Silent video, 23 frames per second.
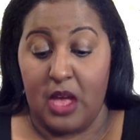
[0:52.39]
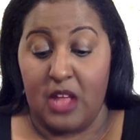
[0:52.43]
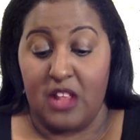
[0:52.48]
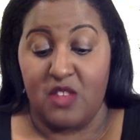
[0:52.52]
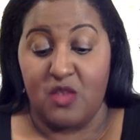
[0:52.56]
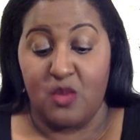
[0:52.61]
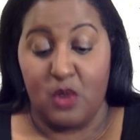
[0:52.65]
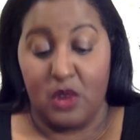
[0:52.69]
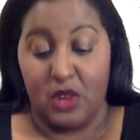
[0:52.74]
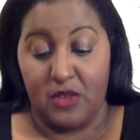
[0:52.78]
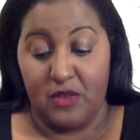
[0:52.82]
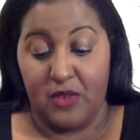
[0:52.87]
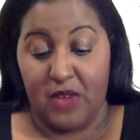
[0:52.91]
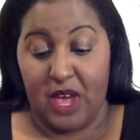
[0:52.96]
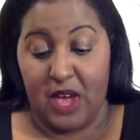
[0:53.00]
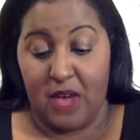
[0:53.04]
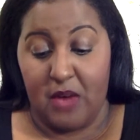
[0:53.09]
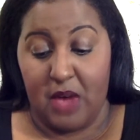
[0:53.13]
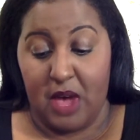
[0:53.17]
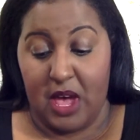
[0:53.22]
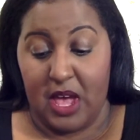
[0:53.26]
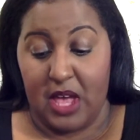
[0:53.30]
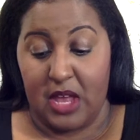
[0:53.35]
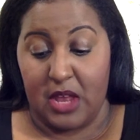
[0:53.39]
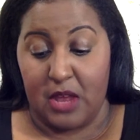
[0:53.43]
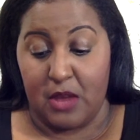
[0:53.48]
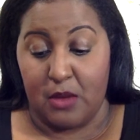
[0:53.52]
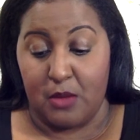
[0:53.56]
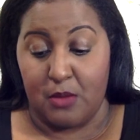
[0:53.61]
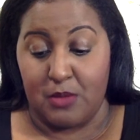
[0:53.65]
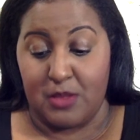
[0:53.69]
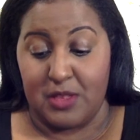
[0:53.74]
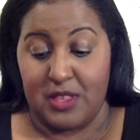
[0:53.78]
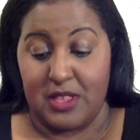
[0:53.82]
25
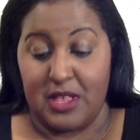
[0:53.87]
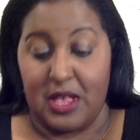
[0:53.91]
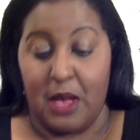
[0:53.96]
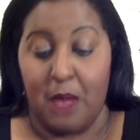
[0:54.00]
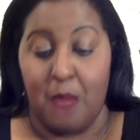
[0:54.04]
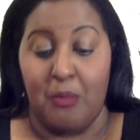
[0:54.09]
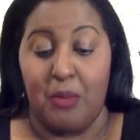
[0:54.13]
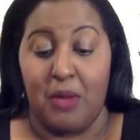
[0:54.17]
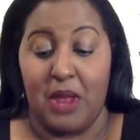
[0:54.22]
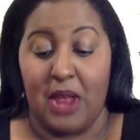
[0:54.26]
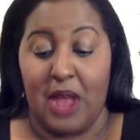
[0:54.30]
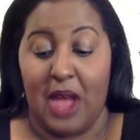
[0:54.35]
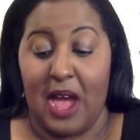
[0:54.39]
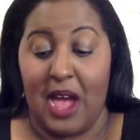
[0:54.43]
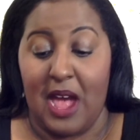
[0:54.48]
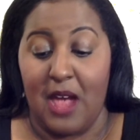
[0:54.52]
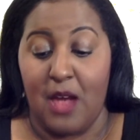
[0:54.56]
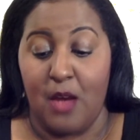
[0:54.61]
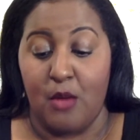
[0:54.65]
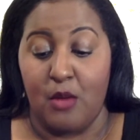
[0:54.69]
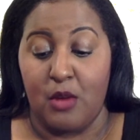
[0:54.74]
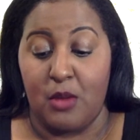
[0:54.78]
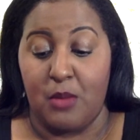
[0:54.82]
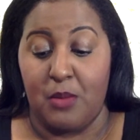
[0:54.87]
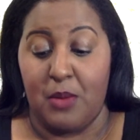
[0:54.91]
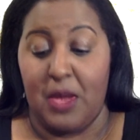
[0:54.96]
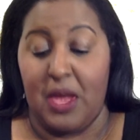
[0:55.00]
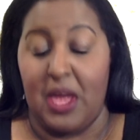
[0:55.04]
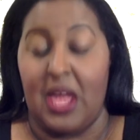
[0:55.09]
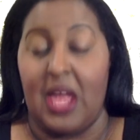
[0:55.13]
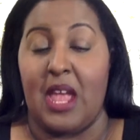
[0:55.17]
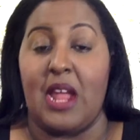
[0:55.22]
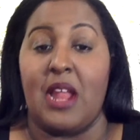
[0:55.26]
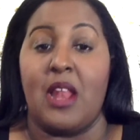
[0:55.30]
items, but I only
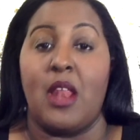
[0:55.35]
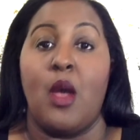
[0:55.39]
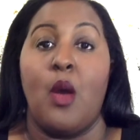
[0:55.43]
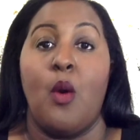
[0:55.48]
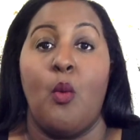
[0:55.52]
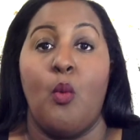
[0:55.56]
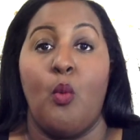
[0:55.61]
paid